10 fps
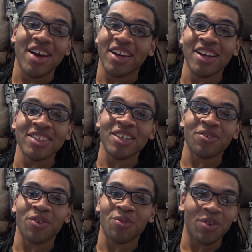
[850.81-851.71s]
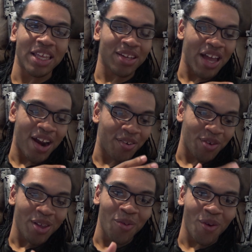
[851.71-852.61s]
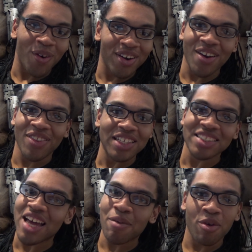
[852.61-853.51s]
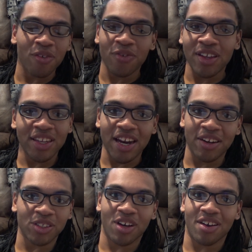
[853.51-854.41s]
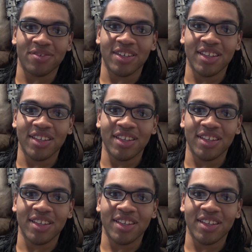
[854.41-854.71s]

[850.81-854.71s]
Guns are for, like, real war? No, that's not more fun than airsoft.